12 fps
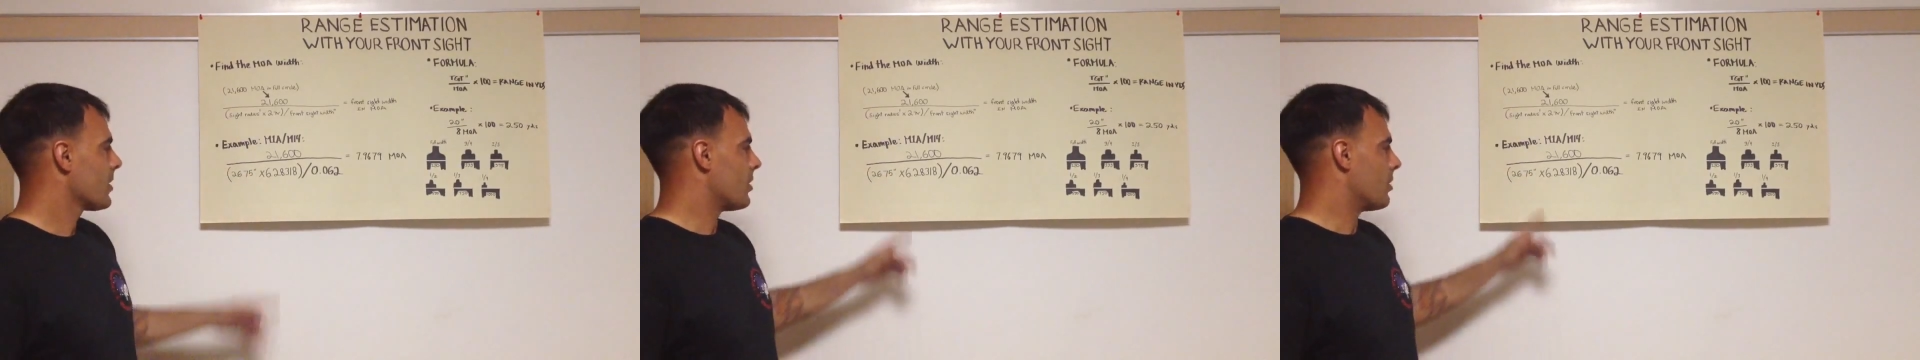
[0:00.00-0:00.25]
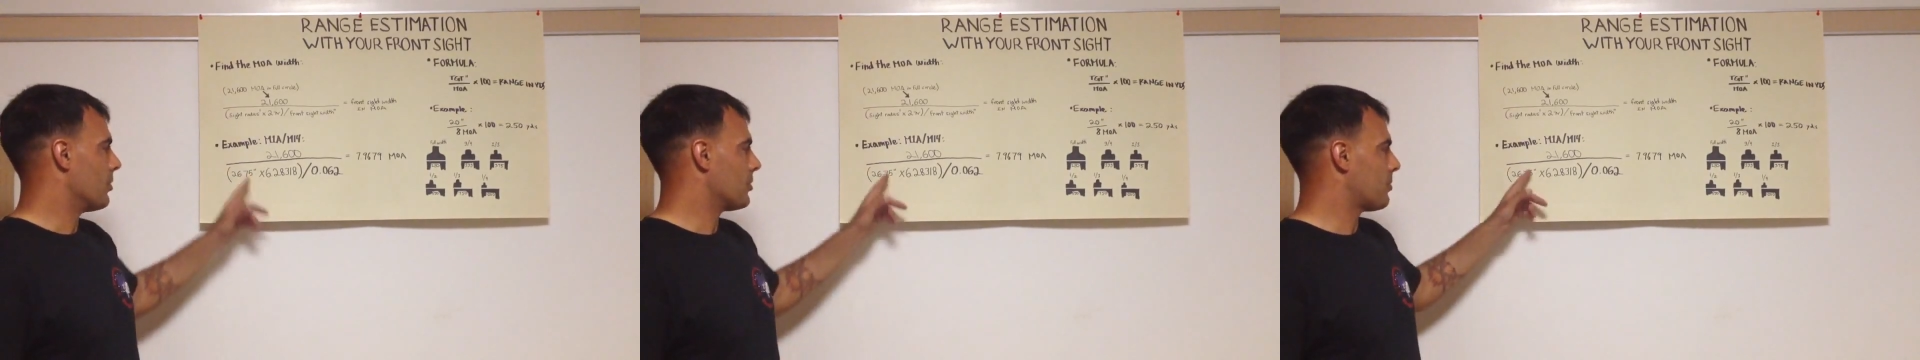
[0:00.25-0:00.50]

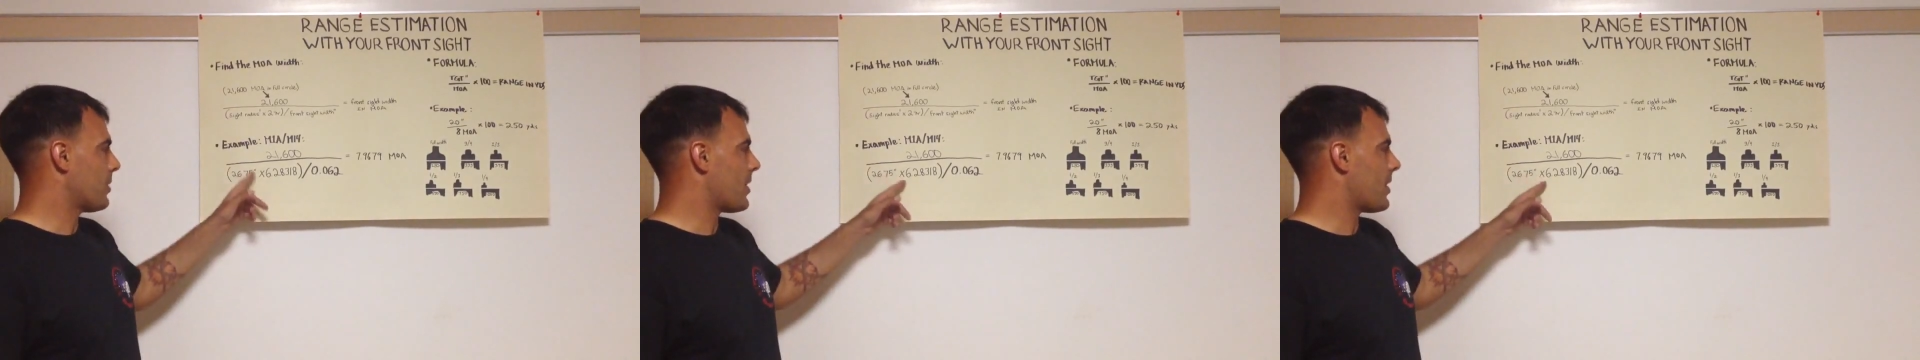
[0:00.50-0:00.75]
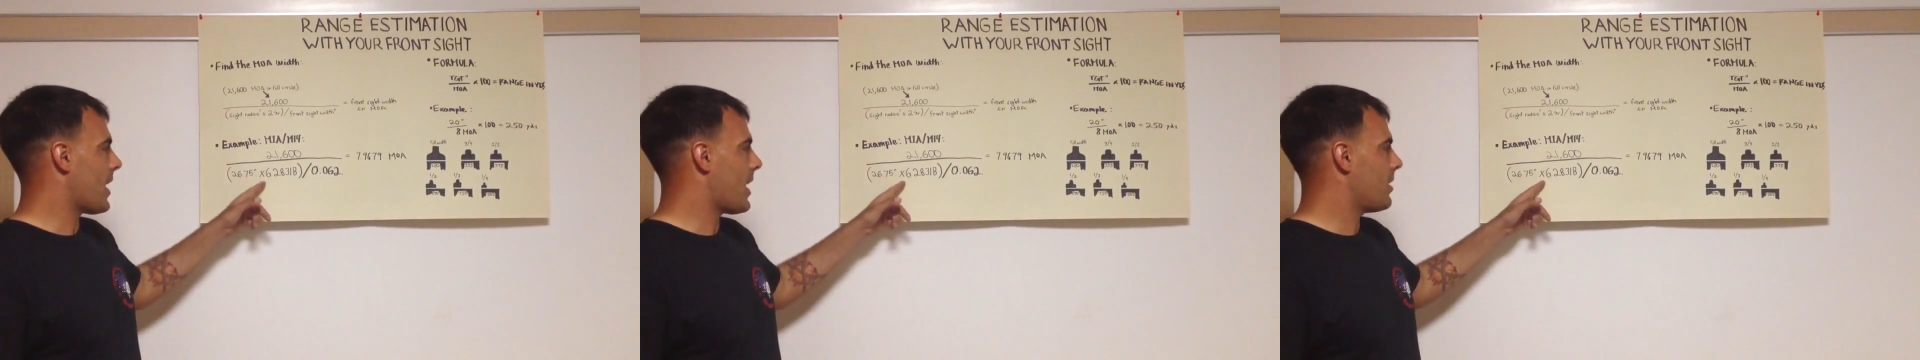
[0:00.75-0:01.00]
You multiply
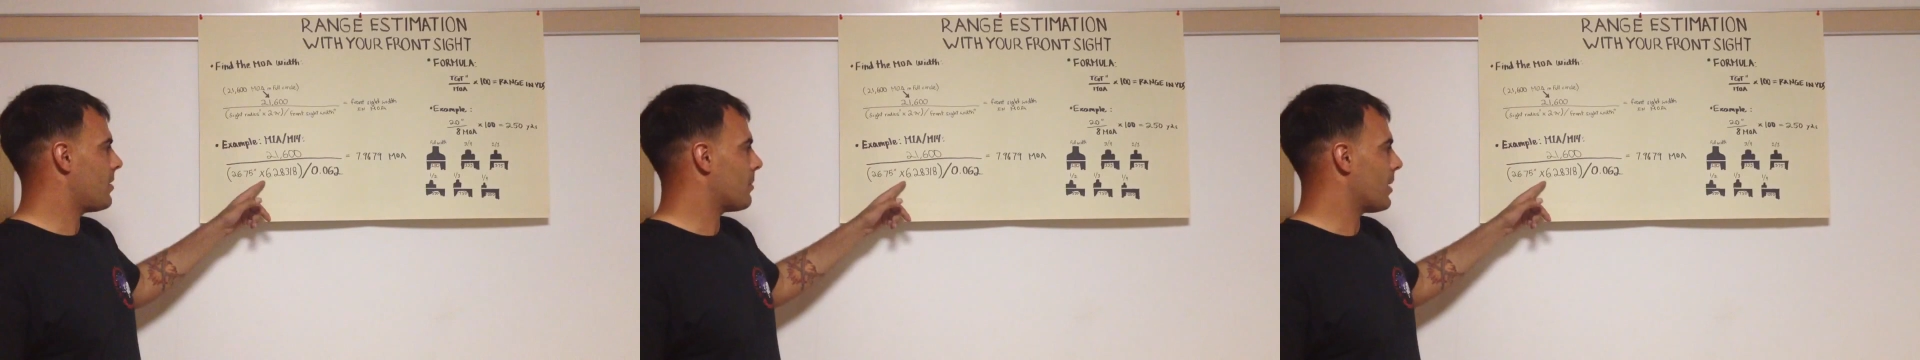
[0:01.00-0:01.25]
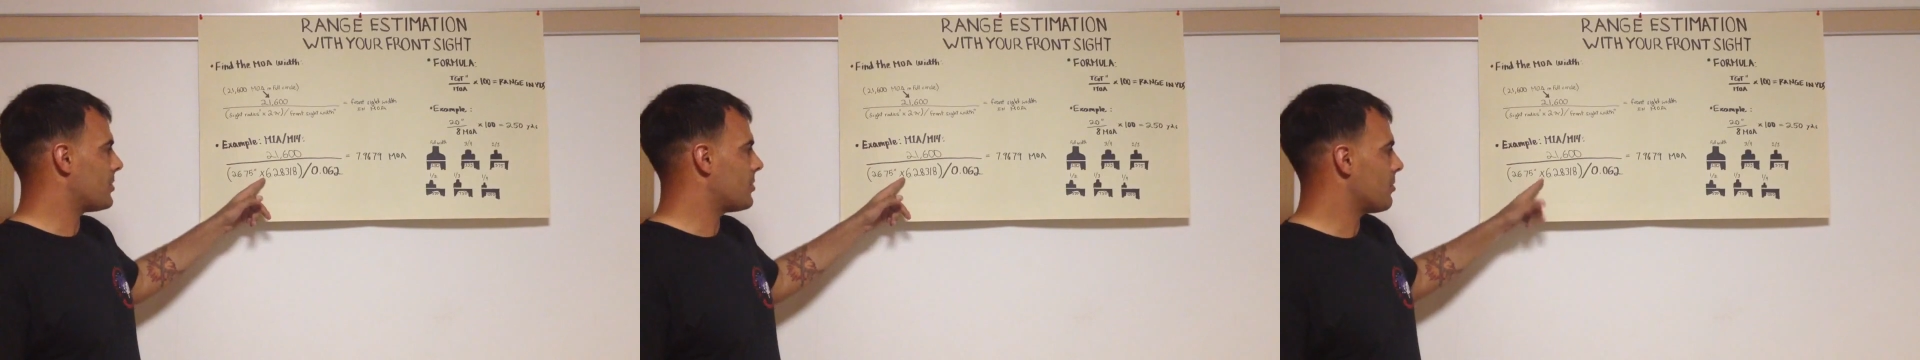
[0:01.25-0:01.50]
that
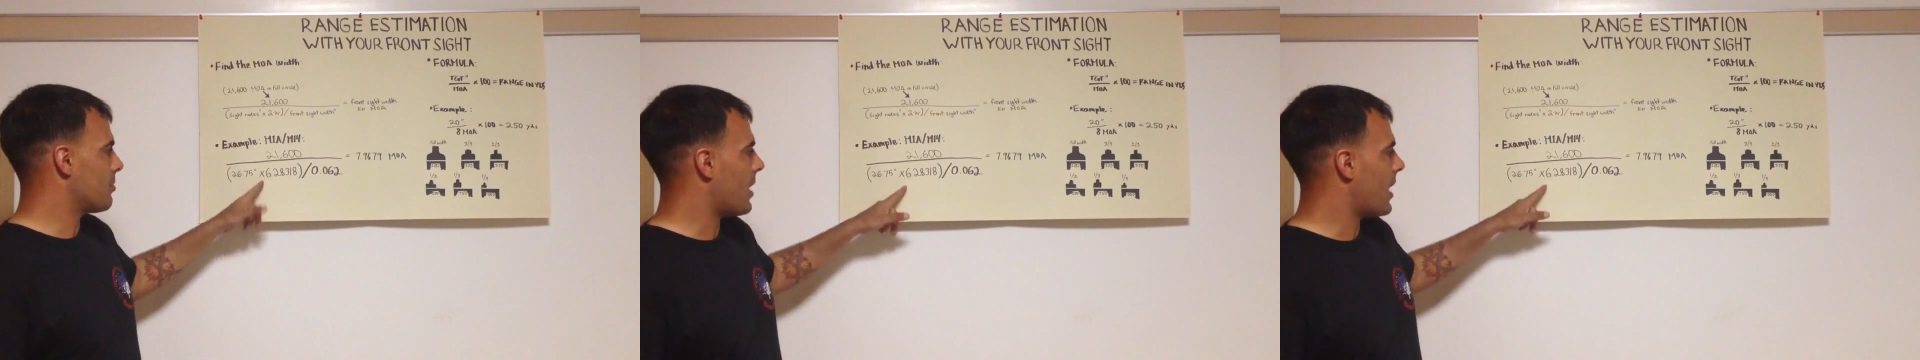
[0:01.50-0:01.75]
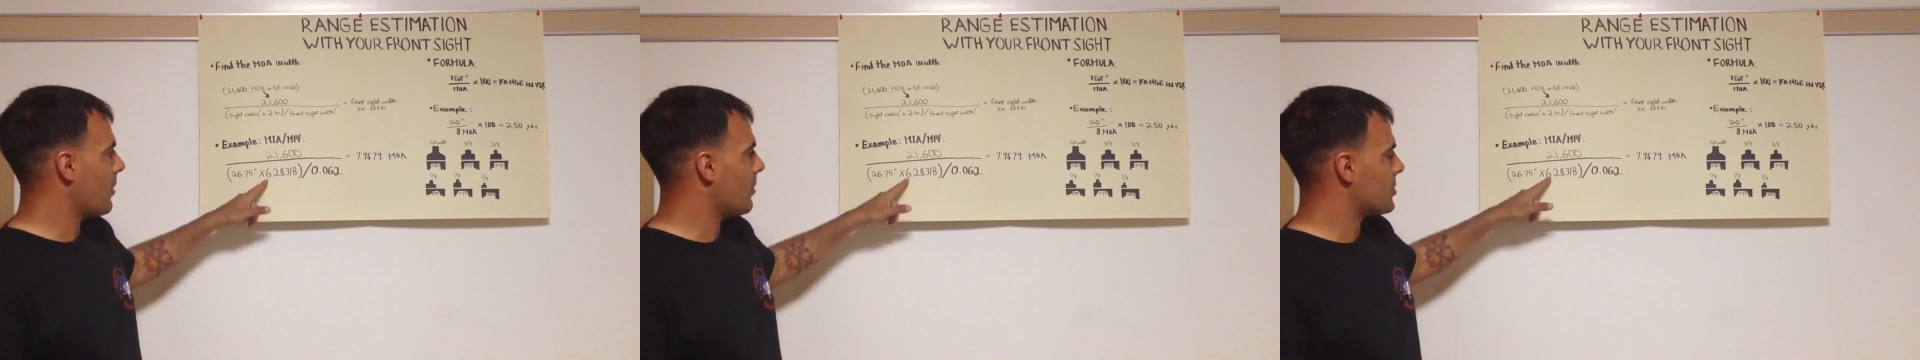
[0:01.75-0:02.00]
by 2 pi,